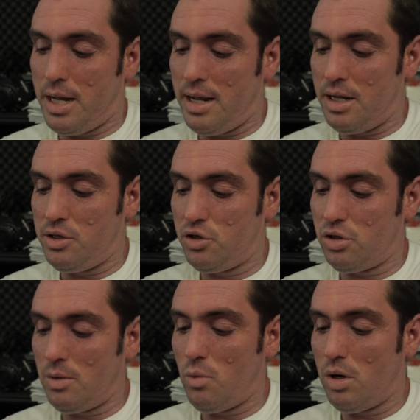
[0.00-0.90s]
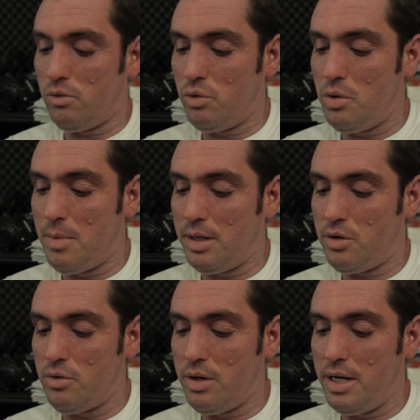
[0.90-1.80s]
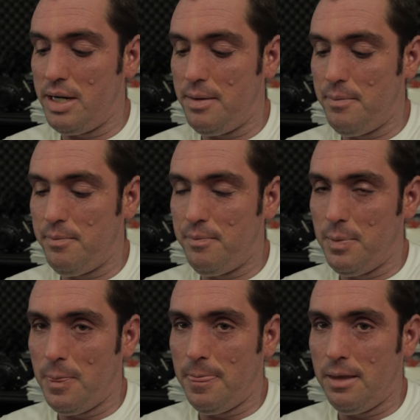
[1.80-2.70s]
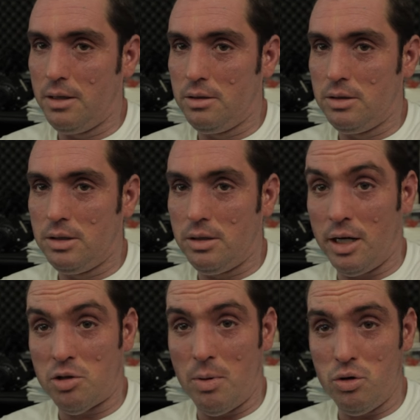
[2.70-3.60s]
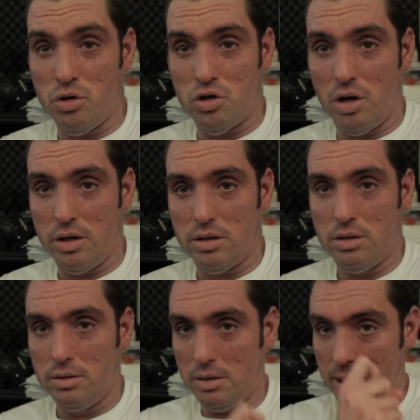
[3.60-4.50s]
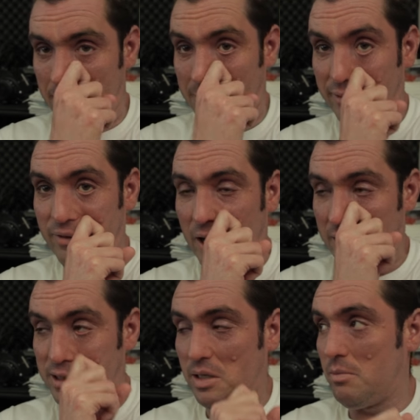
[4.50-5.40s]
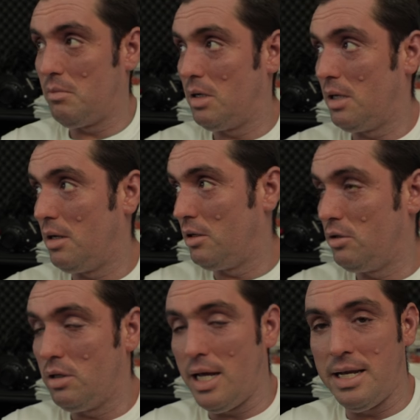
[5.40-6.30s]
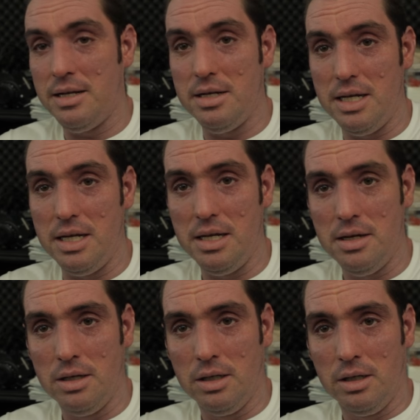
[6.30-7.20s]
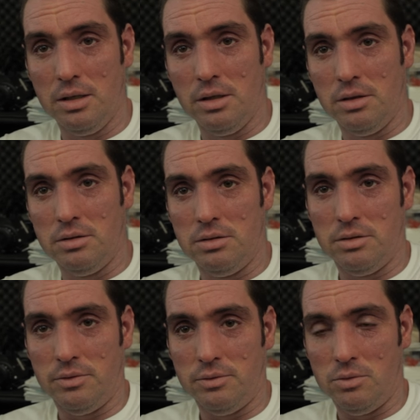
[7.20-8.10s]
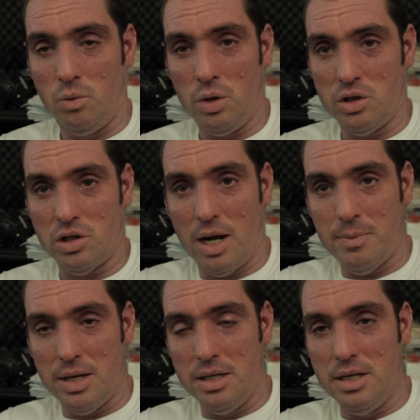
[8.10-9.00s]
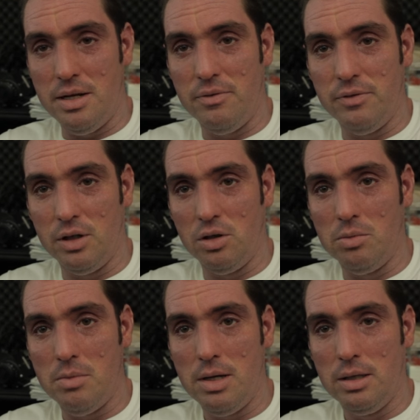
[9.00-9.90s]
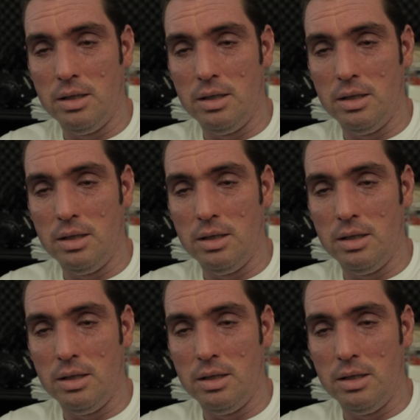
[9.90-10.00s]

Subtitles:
a somewhat rudimentary exposure chart. And I've got some ND, one-stop ND film